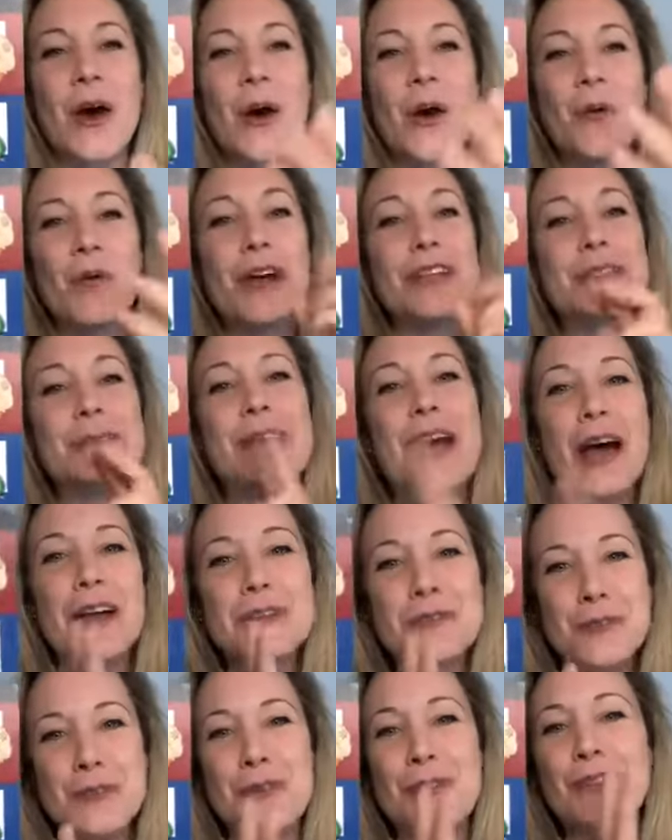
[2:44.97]
Well, to be
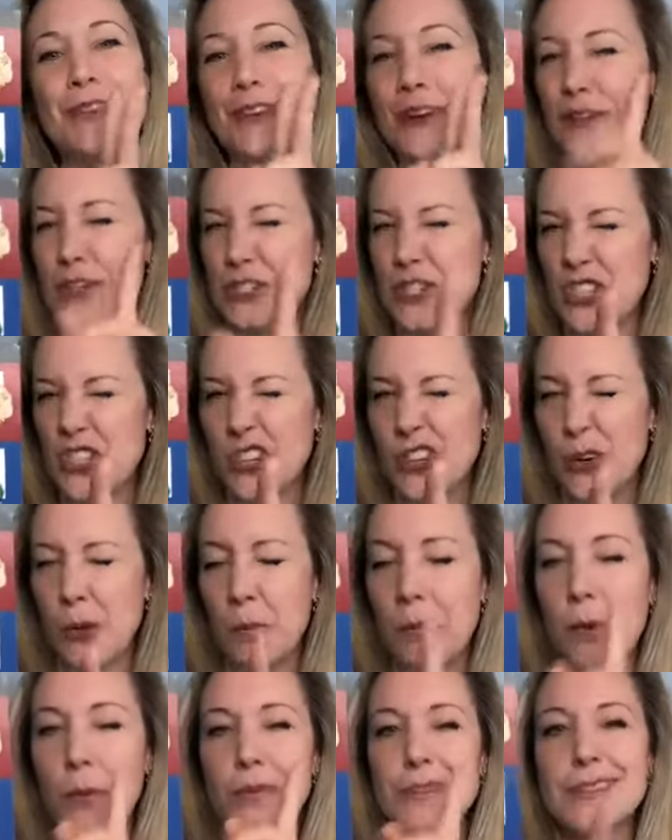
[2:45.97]
honest with you, there are two,
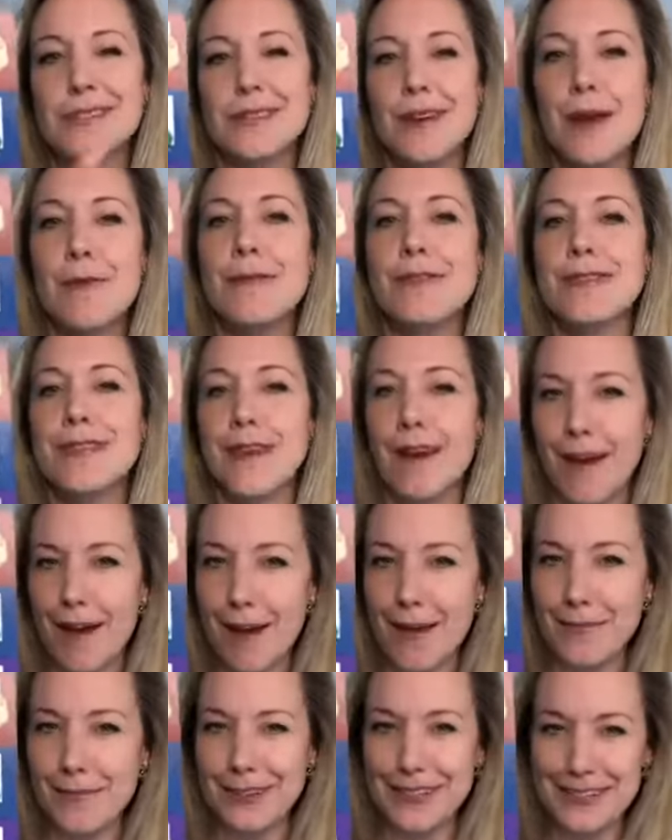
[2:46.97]
but we'll start with the
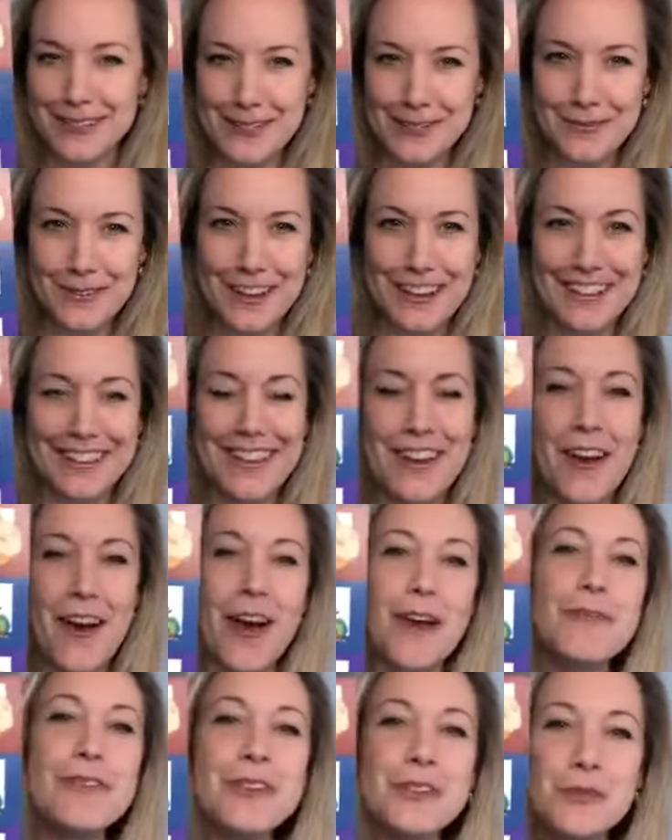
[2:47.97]
obvious one. The
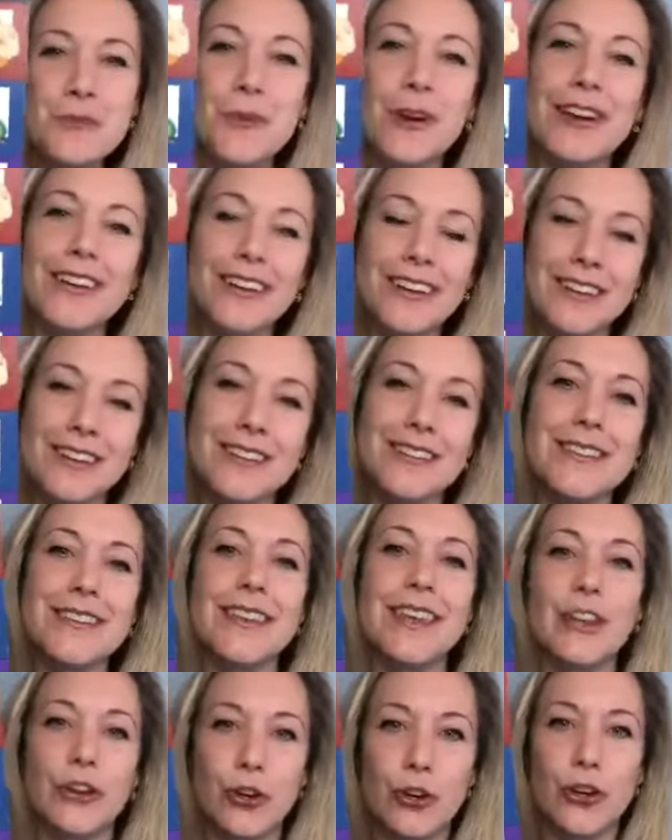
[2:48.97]
obvious one is
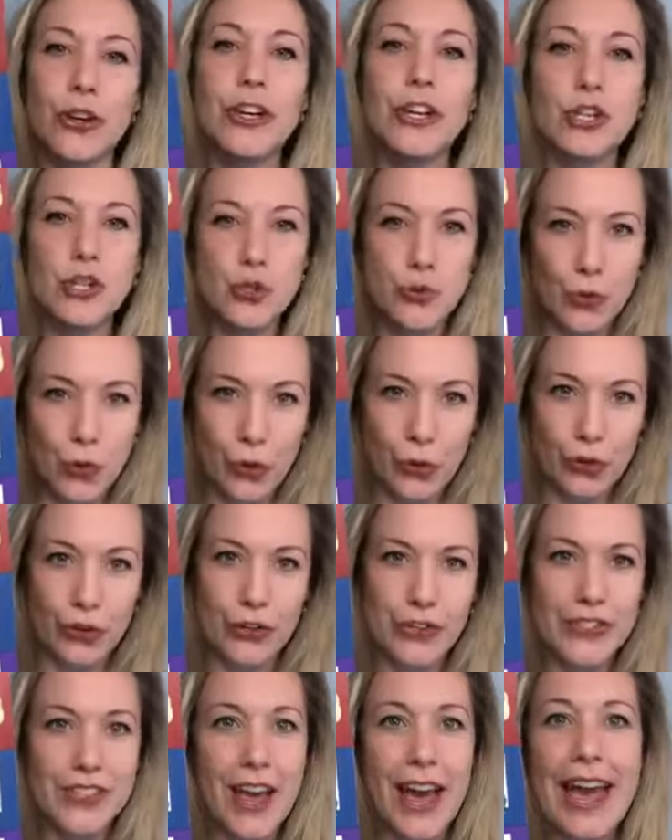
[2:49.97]
inner
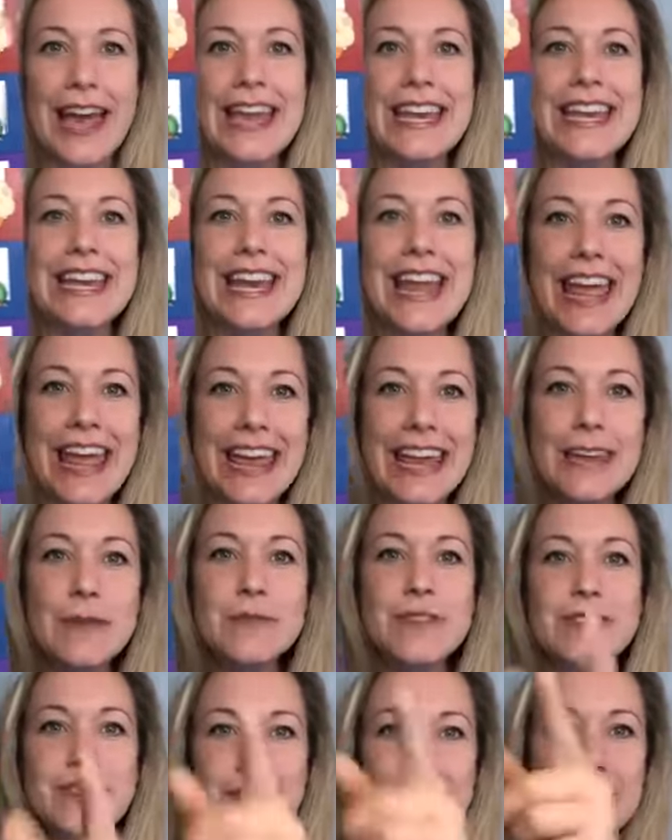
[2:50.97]
controllers. I
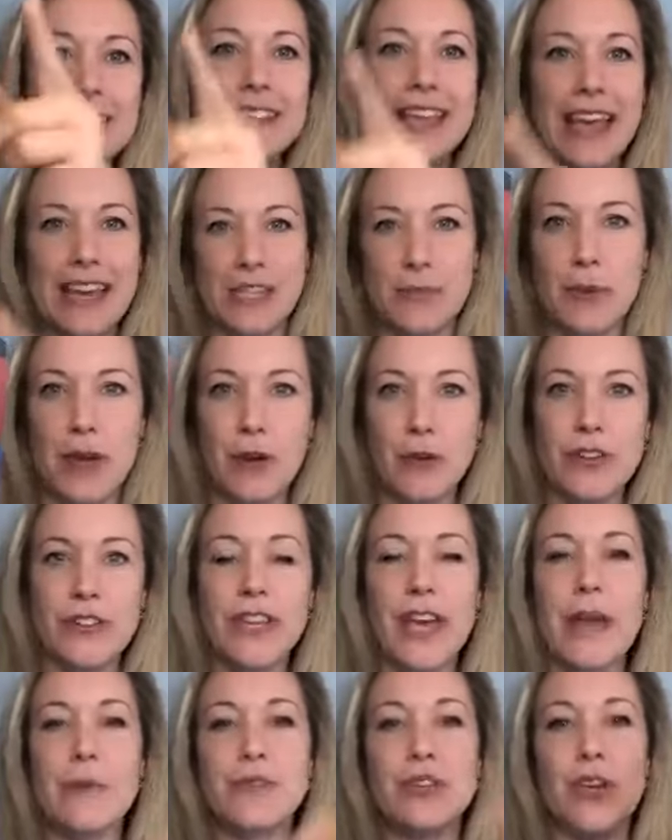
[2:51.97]
named these exPower
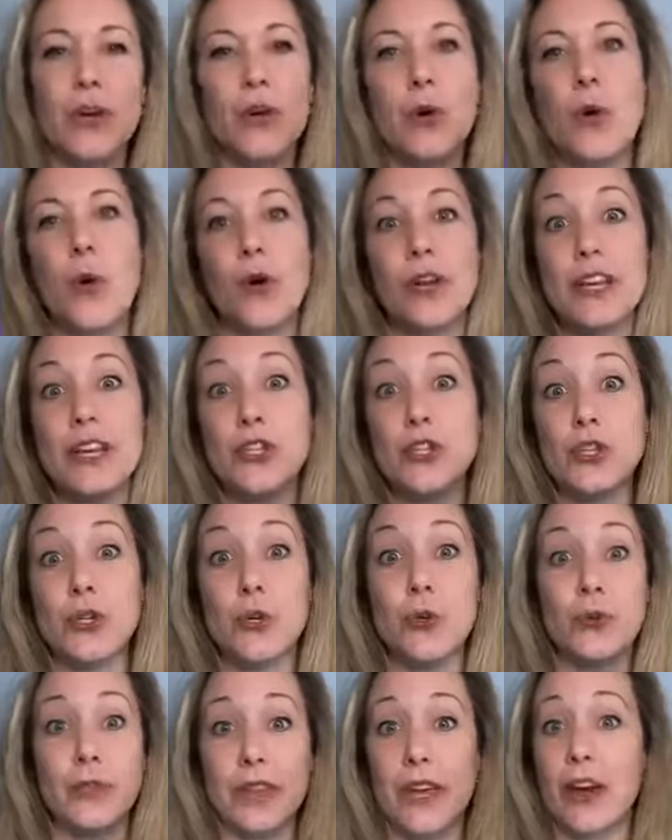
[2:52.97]
types according
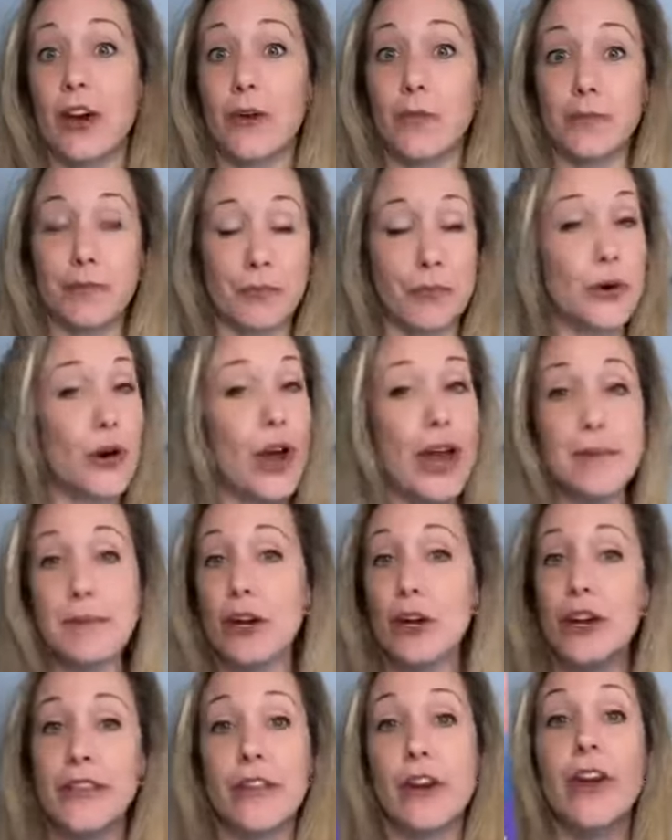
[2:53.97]
to their
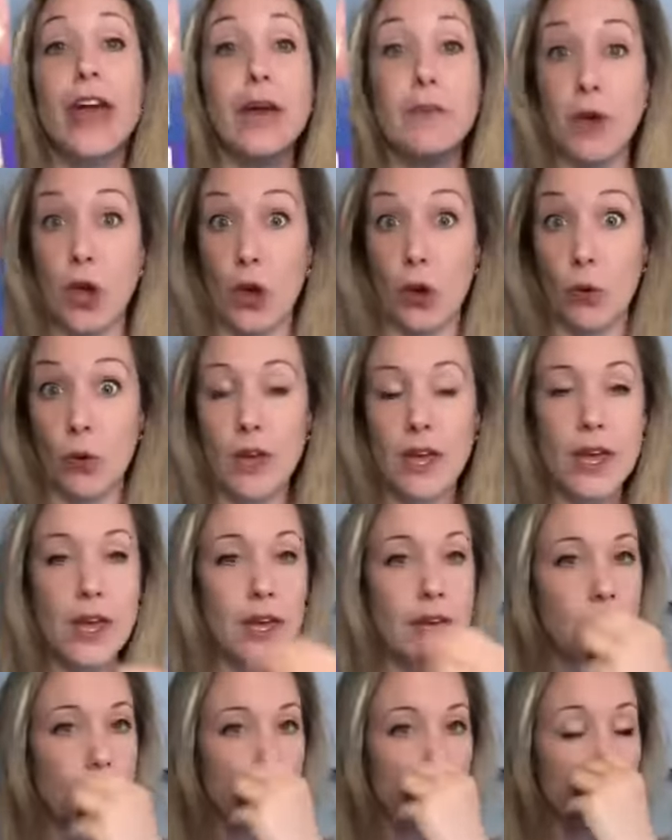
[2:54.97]
primary, their MO,
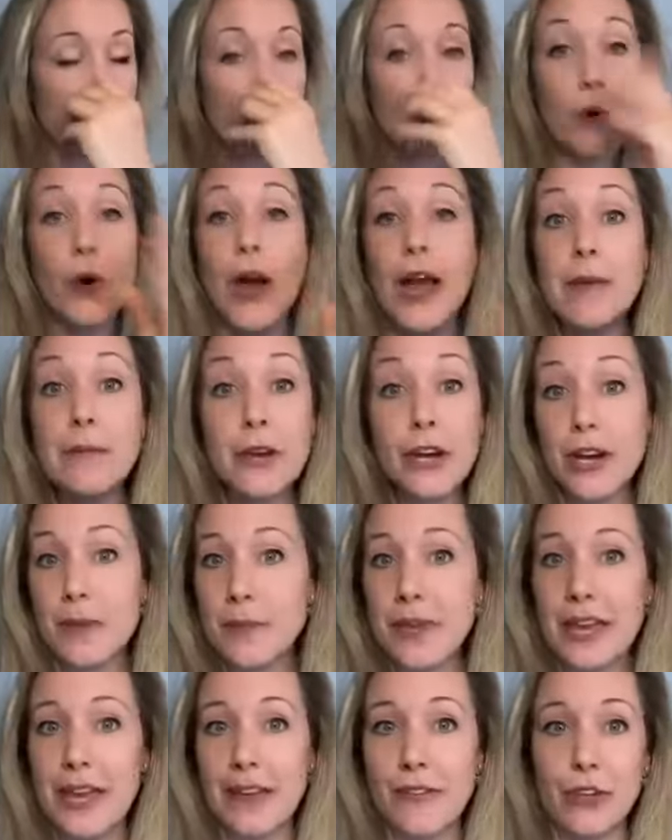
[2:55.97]
you know, their primary
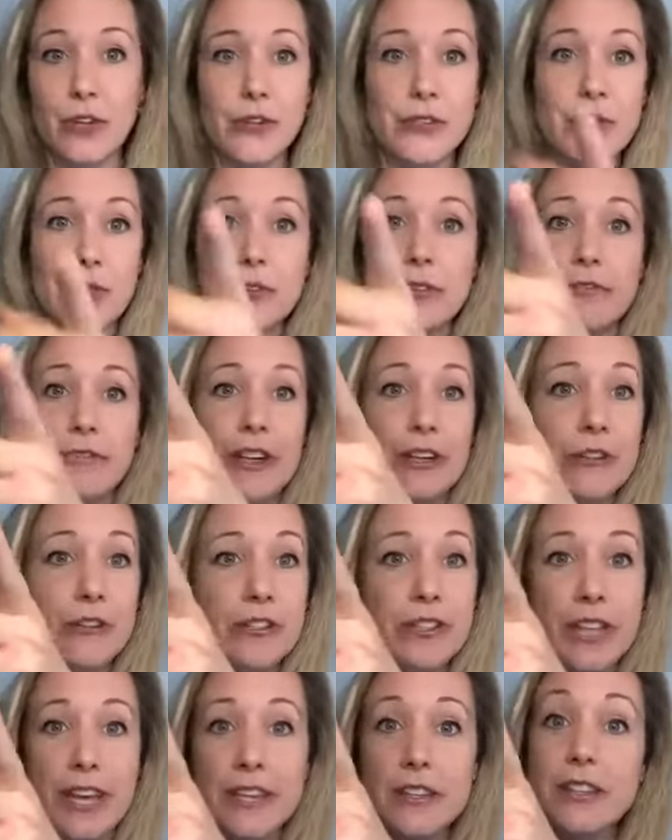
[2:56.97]
behavior. So
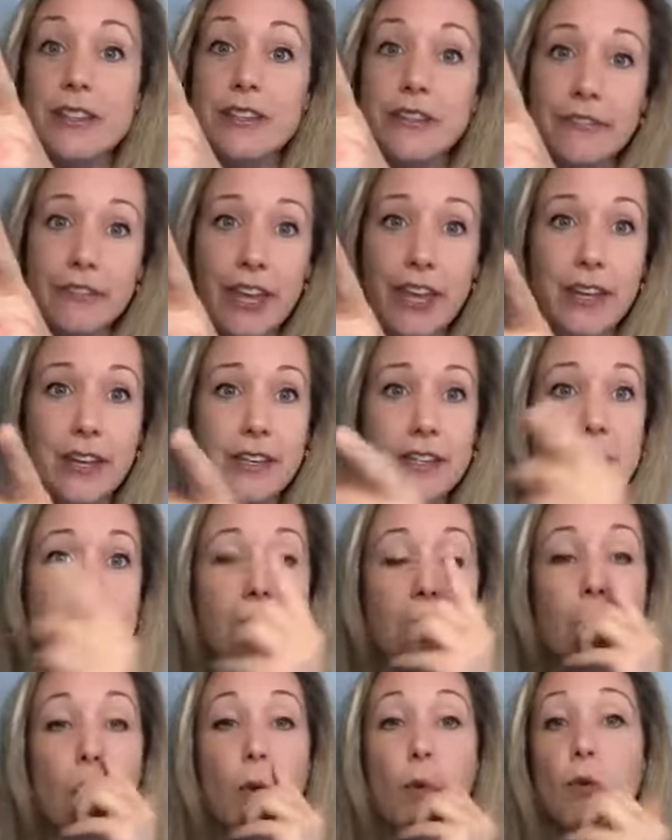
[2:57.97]
defenders like to defend,
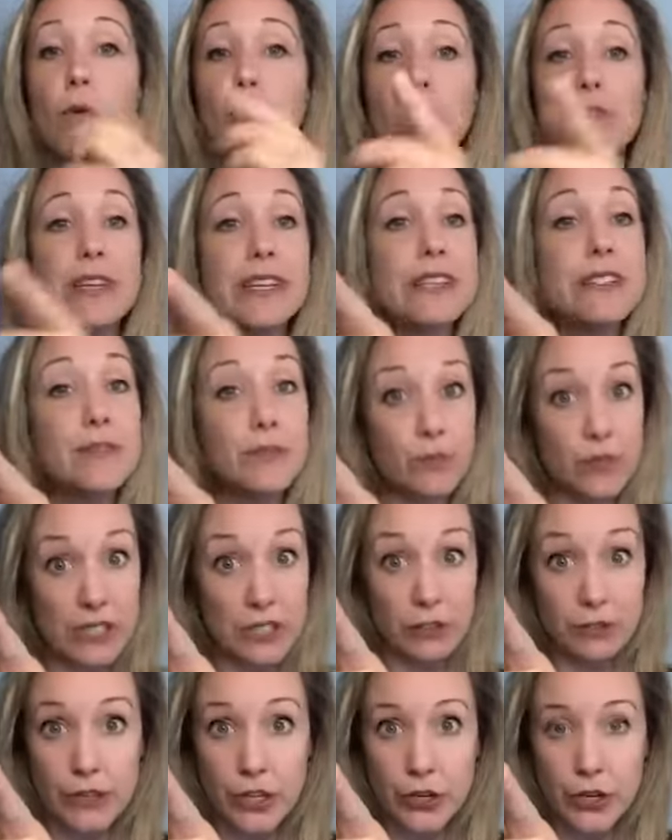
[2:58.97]
woundeds
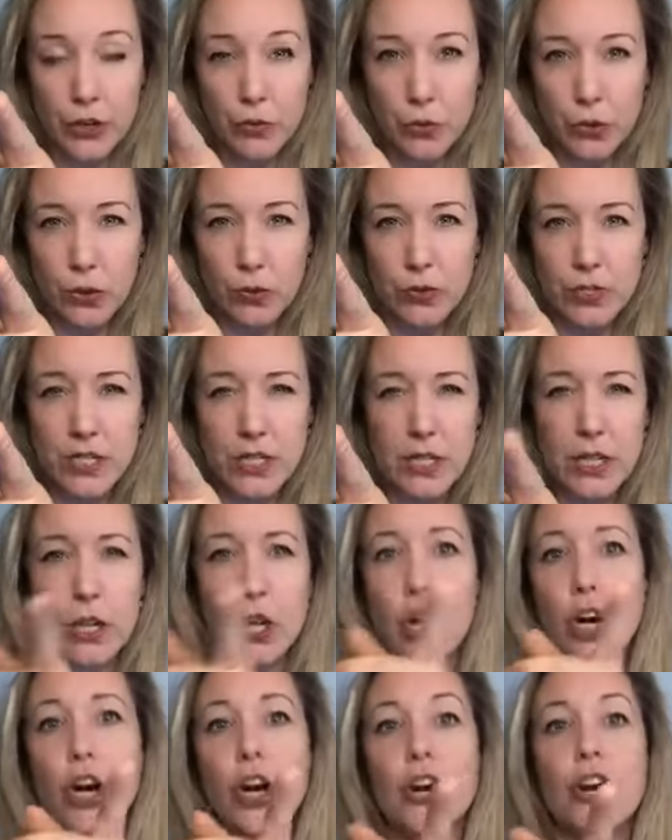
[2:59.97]
feel very wounded and
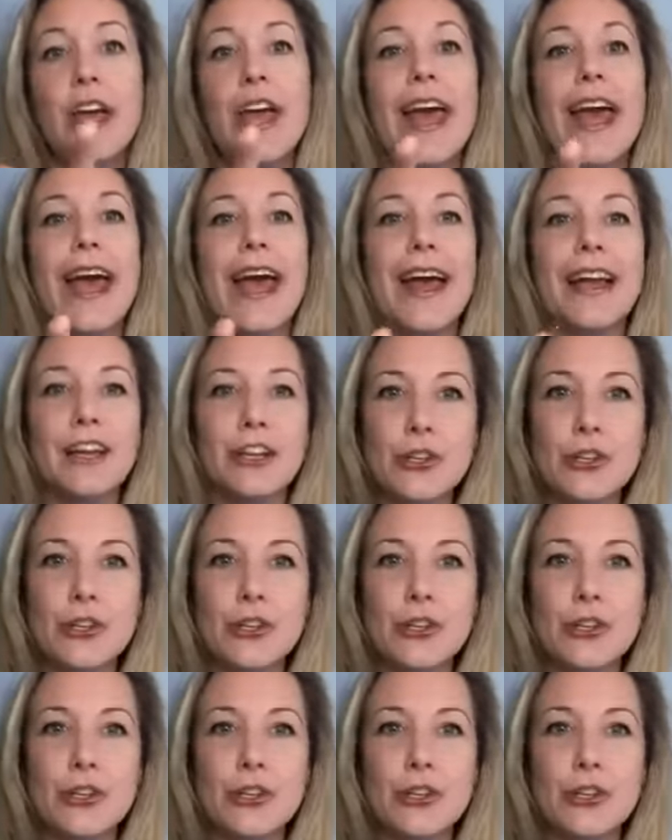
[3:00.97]
hurt, and